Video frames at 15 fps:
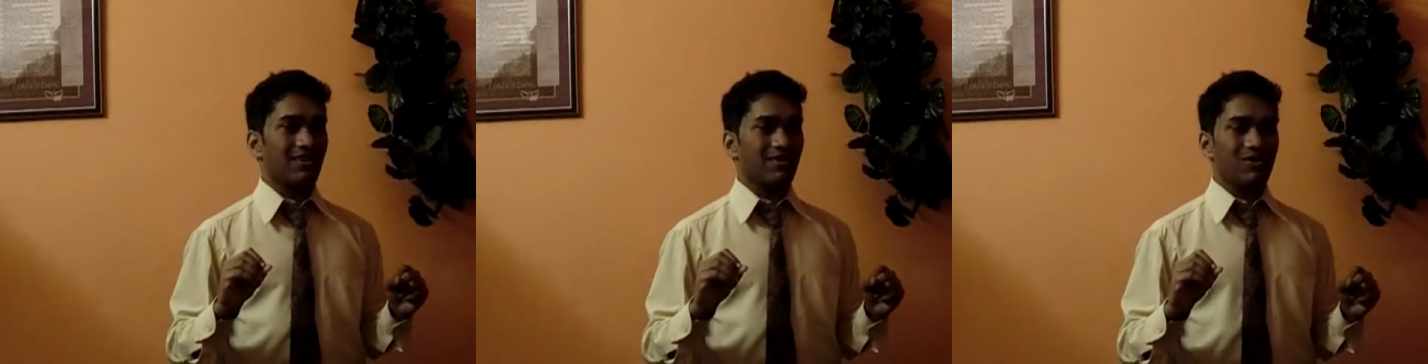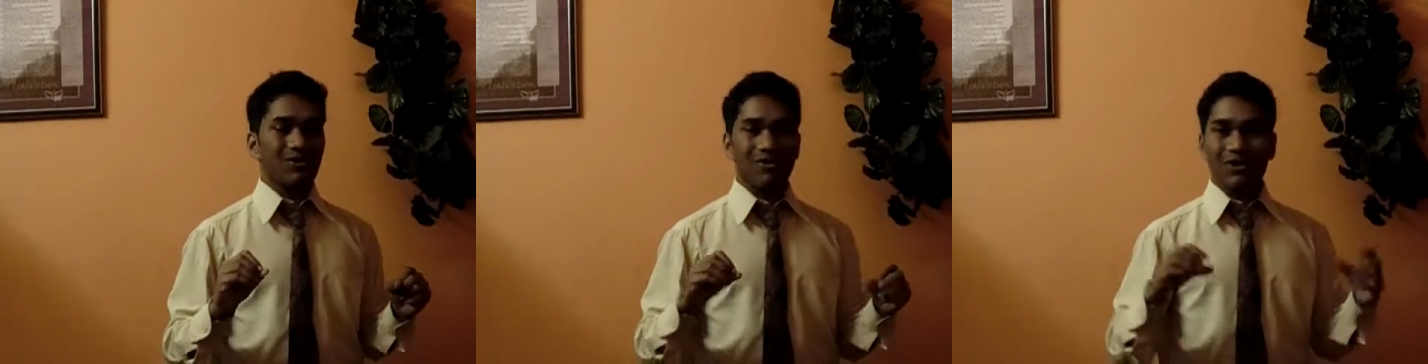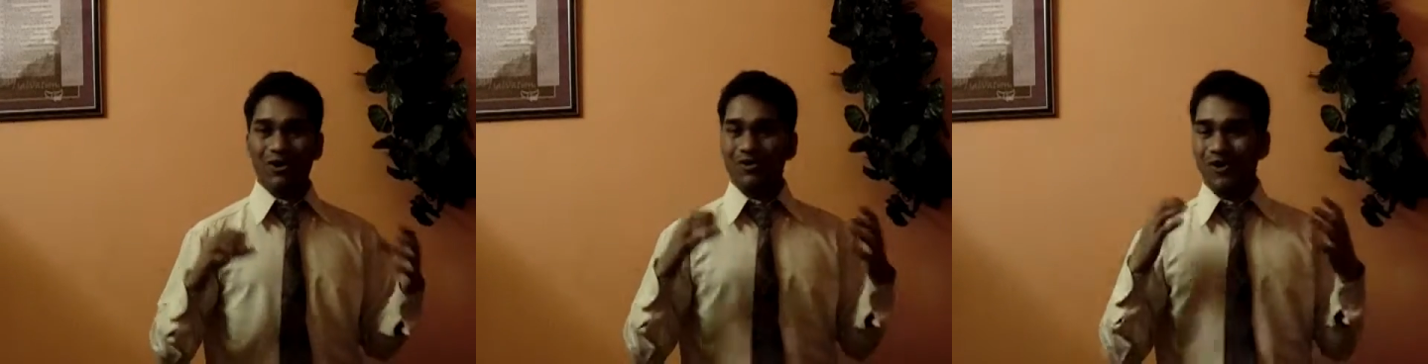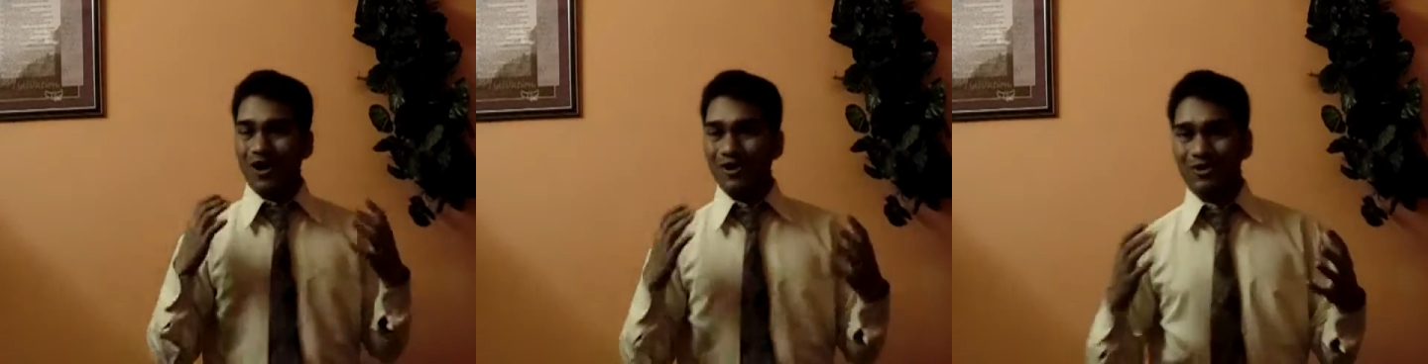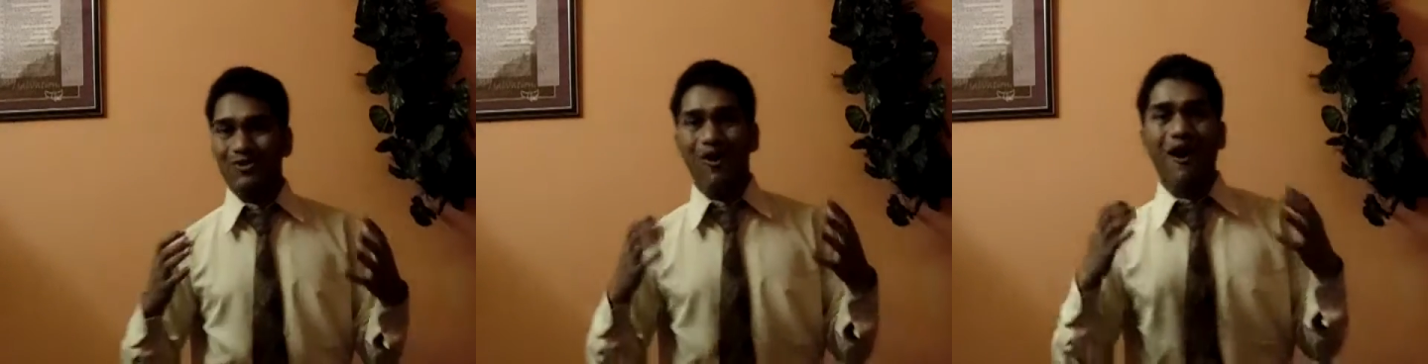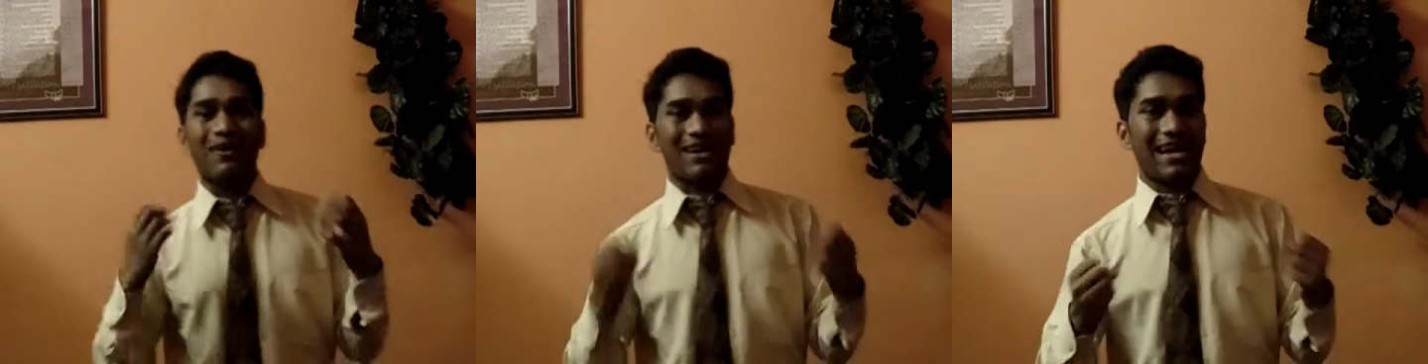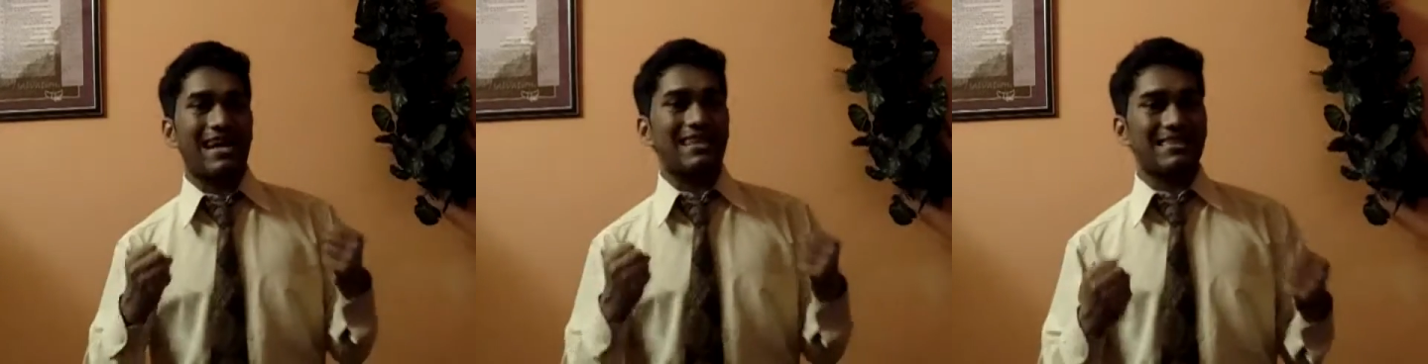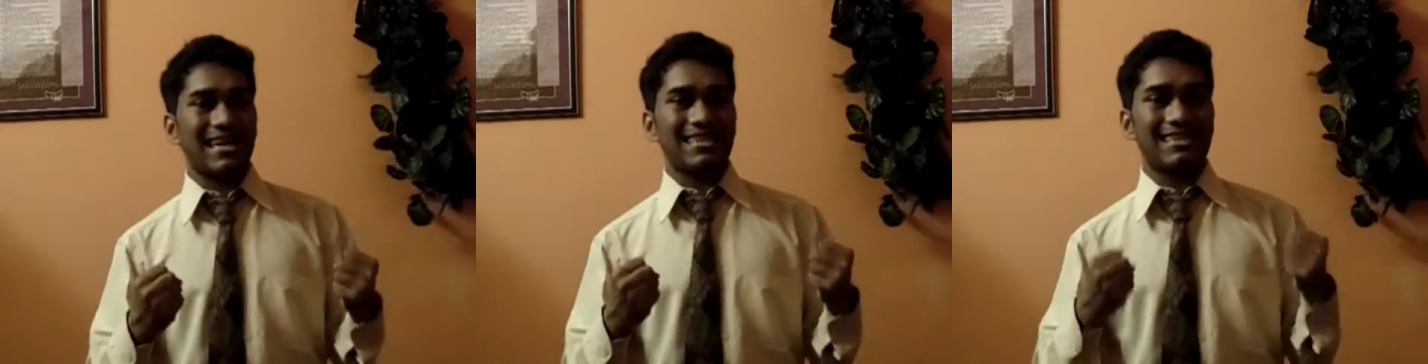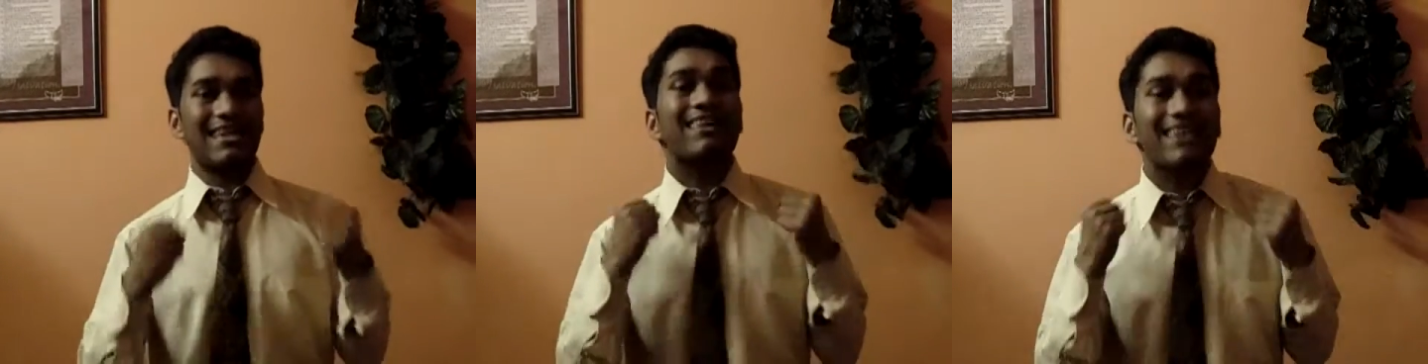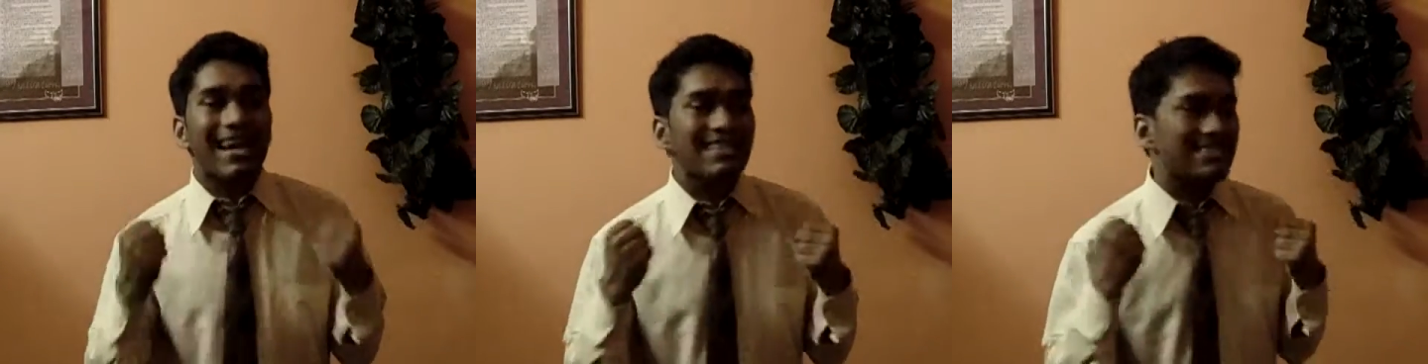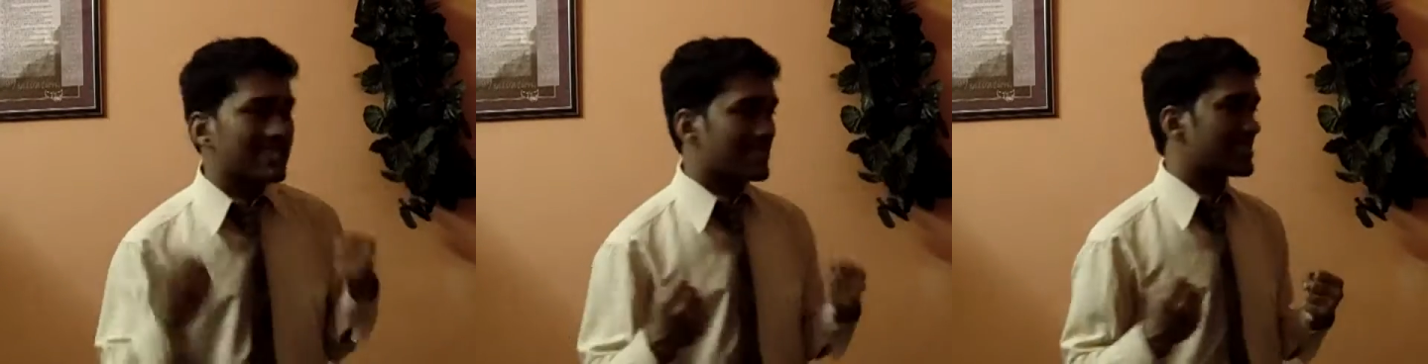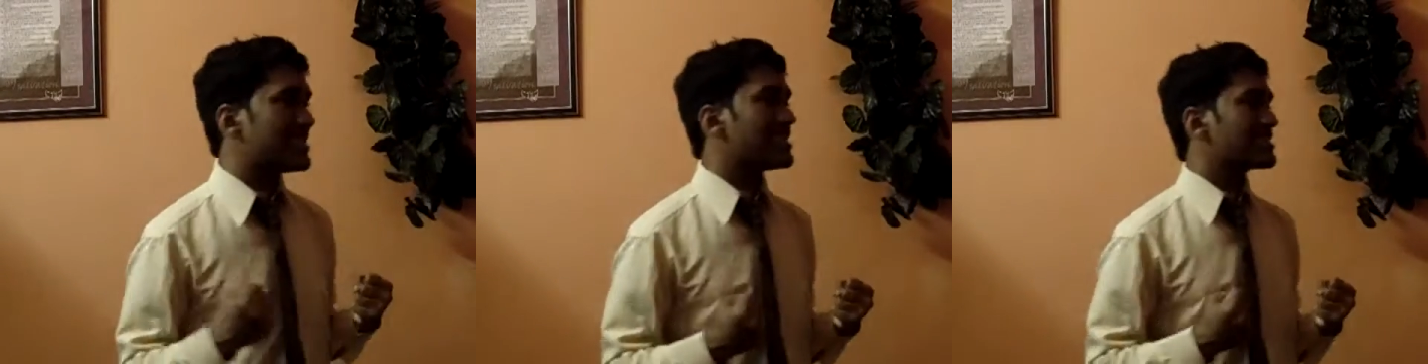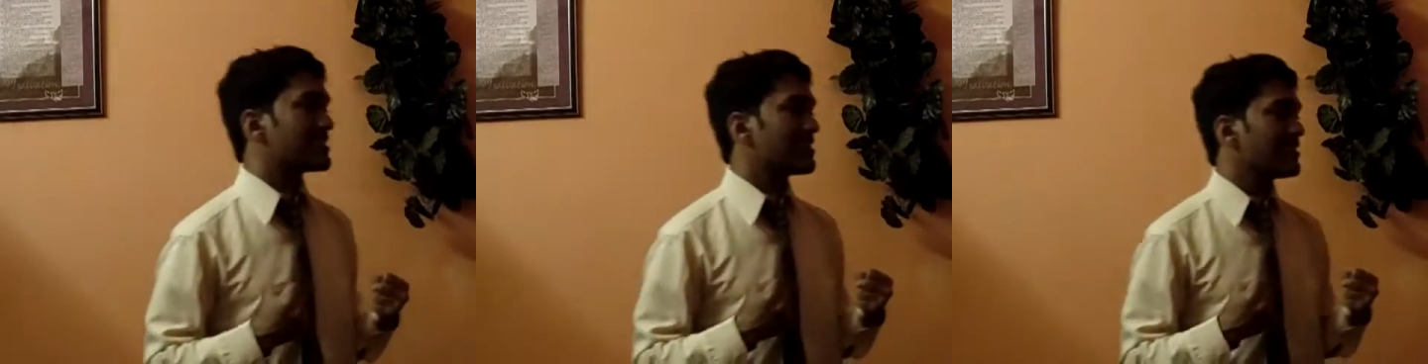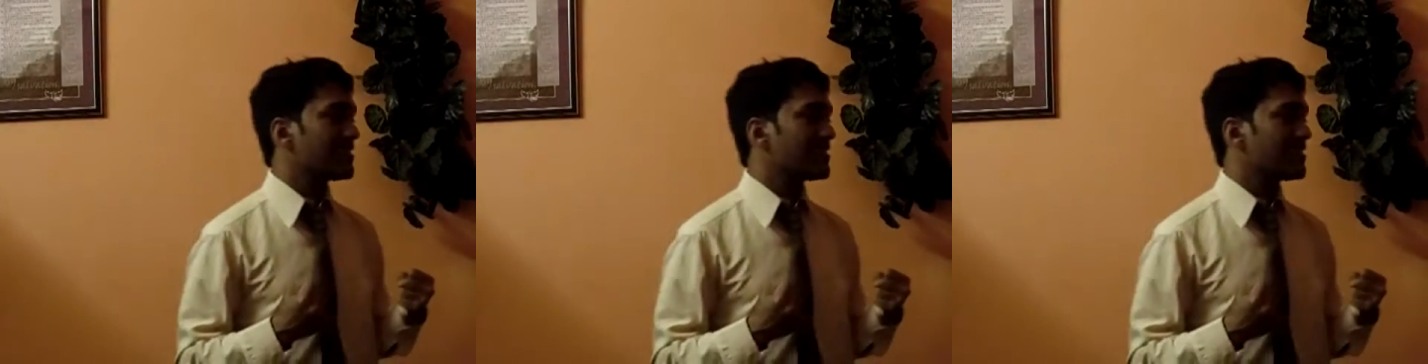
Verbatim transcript: No, you know, God corrects us in righteousness.